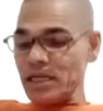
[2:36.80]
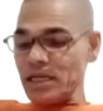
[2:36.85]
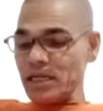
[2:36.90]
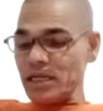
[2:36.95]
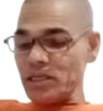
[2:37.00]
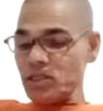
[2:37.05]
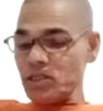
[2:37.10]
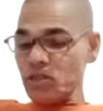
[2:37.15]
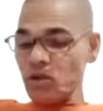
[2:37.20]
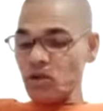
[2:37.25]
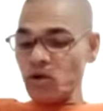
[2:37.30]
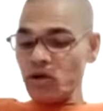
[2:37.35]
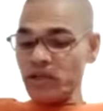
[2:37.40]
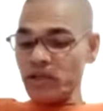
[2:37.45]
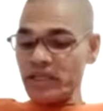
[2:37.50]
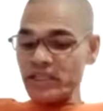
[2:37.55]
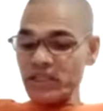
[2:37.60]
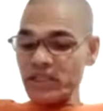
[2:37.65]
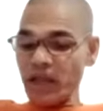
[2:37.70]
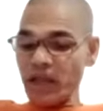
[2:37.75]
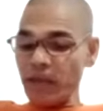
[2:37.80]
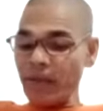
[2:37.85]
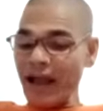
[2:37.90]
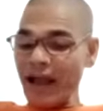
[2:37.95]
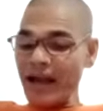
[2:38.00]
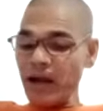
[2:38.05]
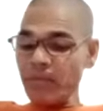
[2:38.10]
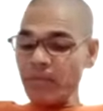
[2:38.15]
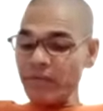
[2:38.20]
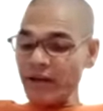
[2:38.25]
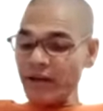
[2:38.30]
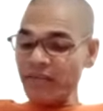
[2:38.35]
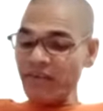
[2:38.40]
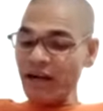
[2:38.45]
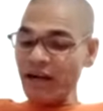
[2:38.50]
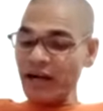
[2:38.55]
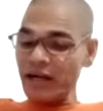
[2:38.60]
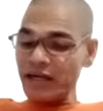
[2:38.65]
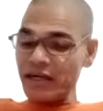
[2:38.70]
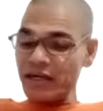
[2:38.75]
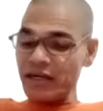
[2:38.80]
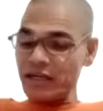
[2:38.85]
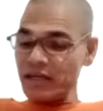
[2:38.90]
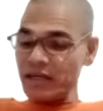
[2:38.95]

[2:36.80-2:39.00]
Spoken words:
So the Saivagam revealed